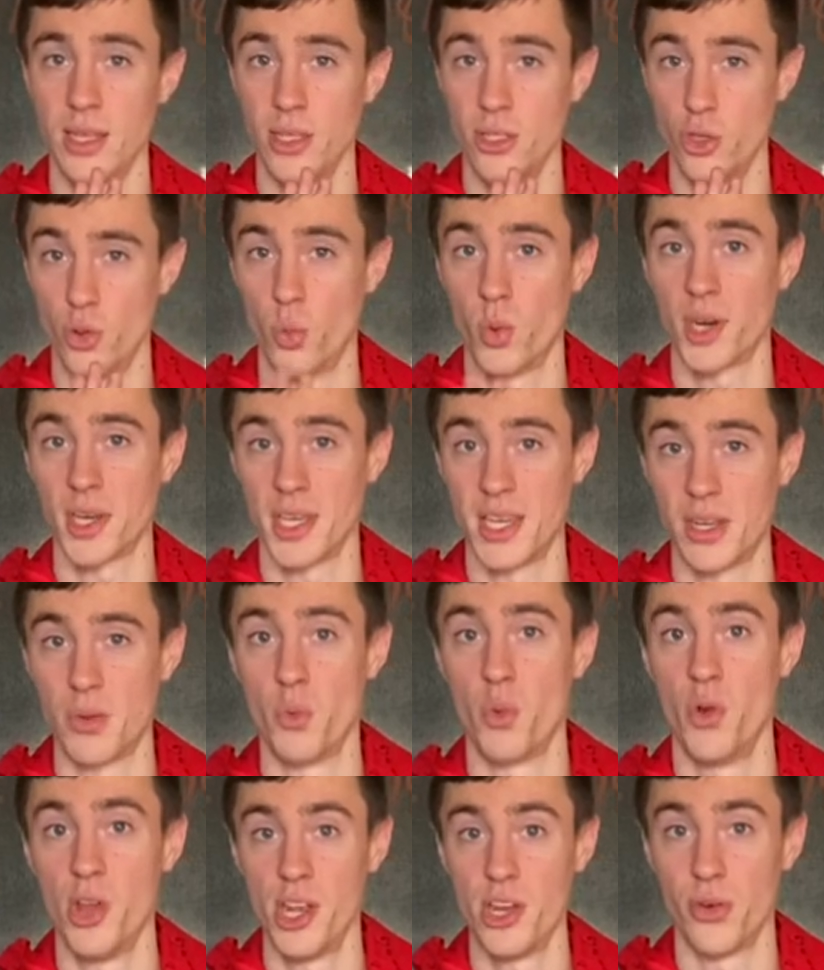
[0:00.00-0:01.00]
You want to get
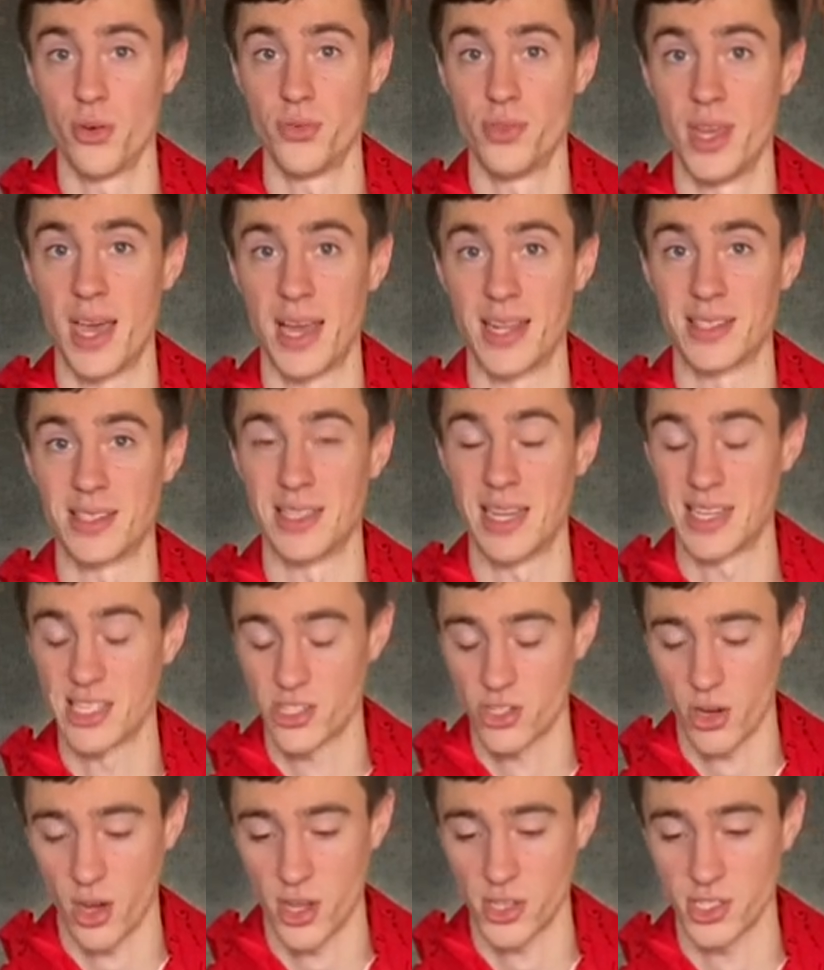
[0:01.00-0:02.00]
rid of that. That
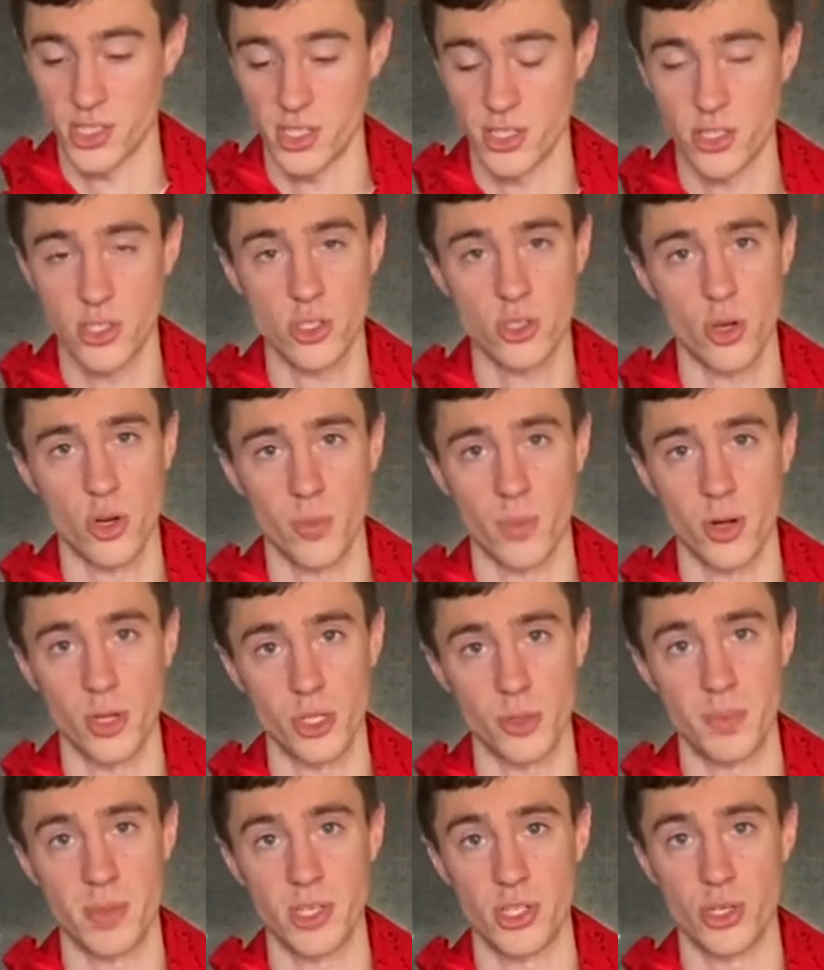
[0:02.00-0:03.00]
is causing so
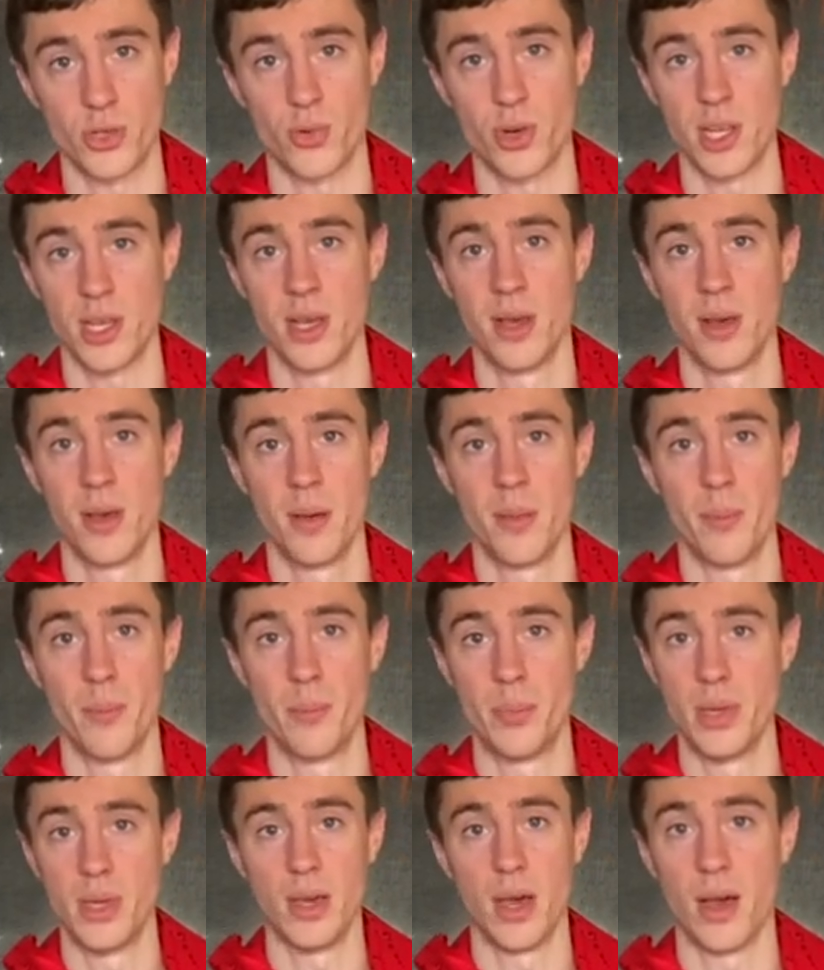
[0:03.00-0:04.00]
much misery
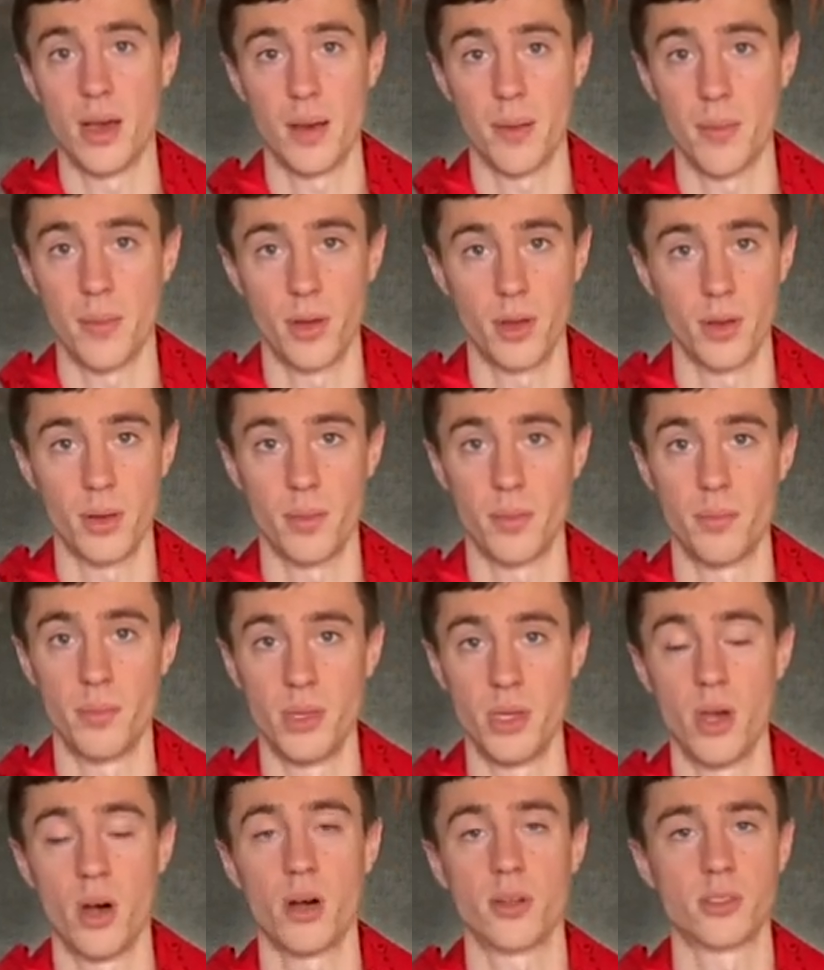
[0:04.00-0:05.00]

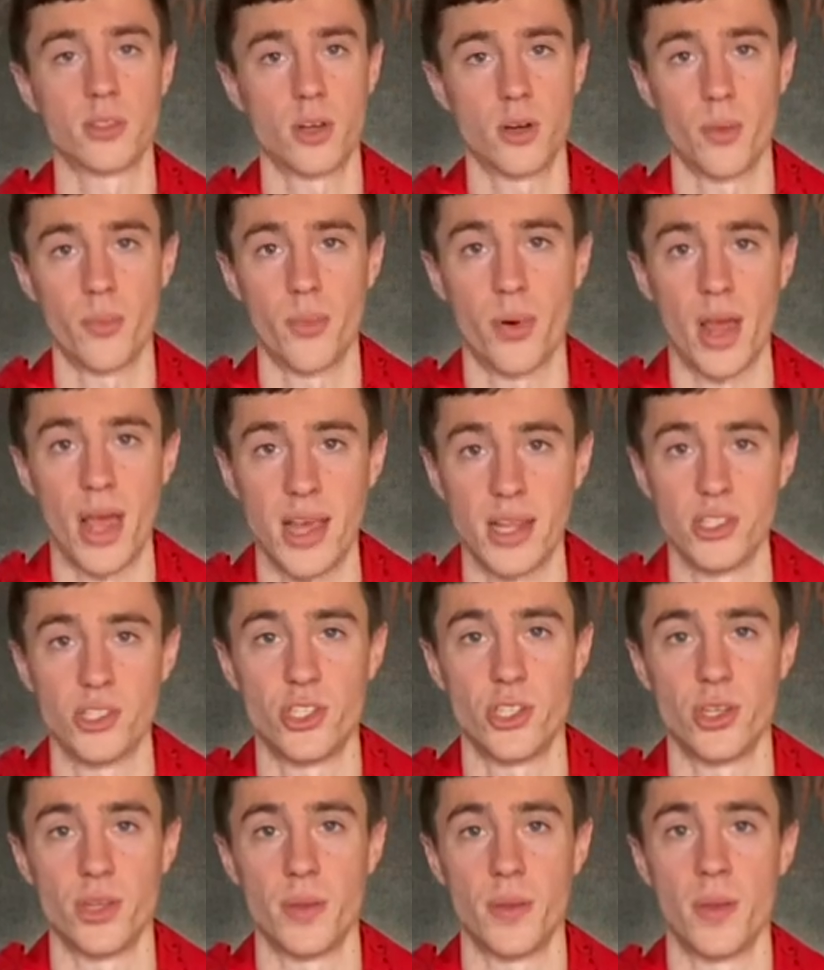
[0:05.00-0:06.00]
beyond
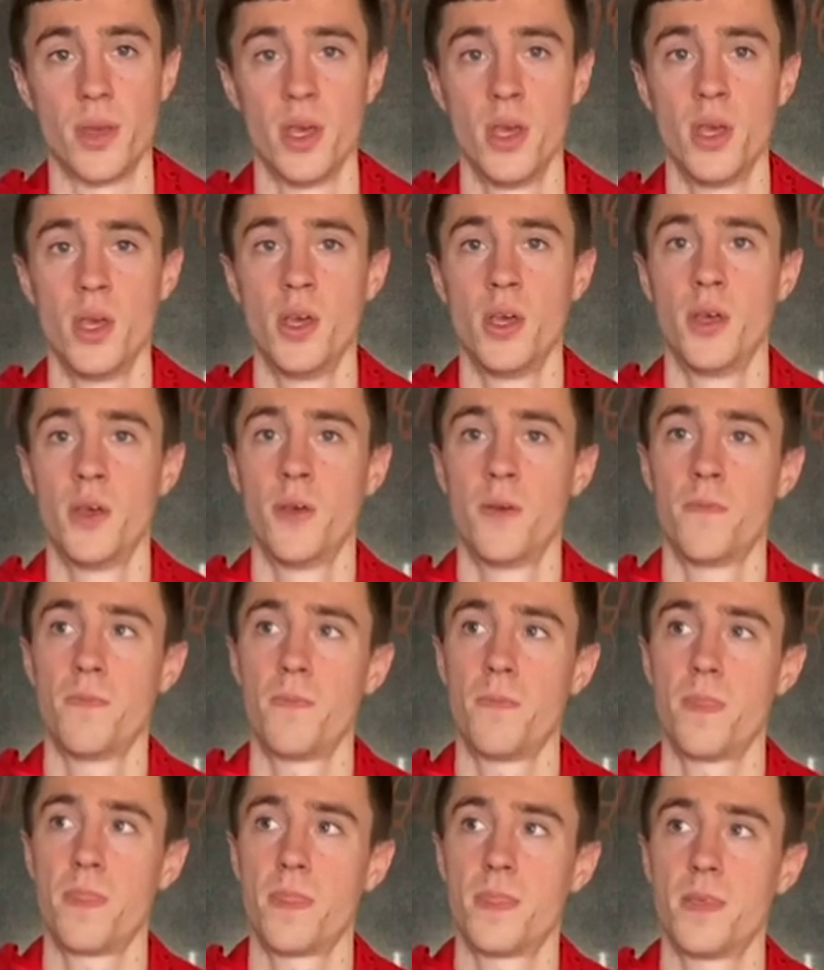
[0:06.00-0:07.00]
comprehension.
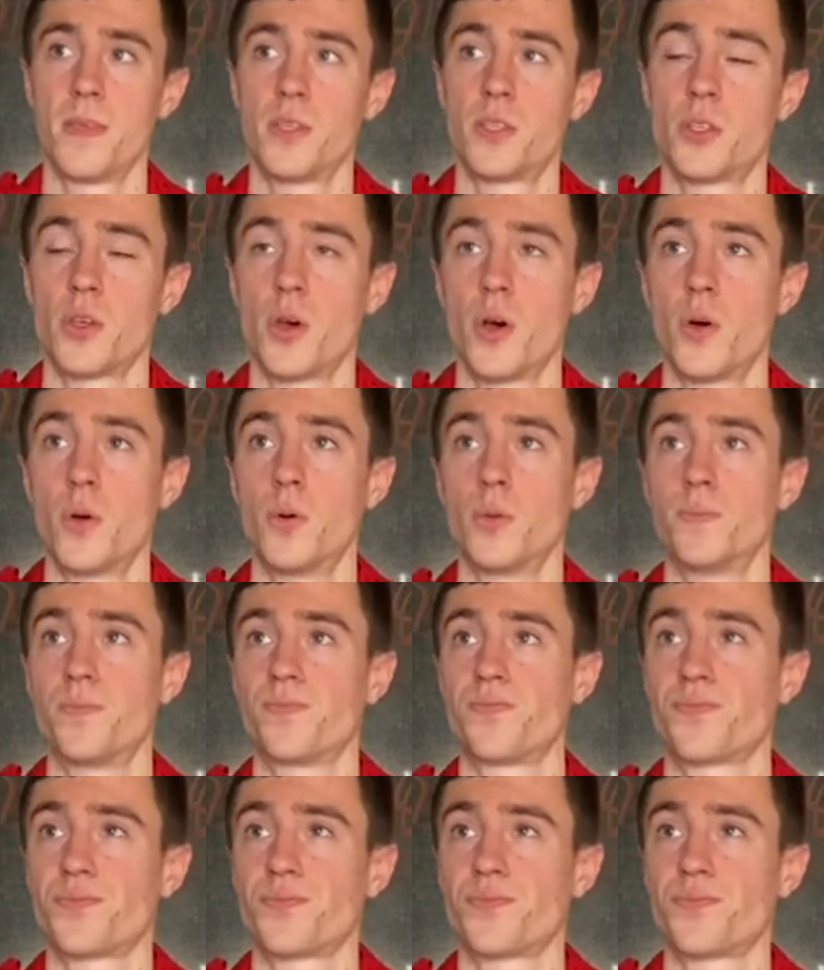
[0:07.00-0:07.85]
So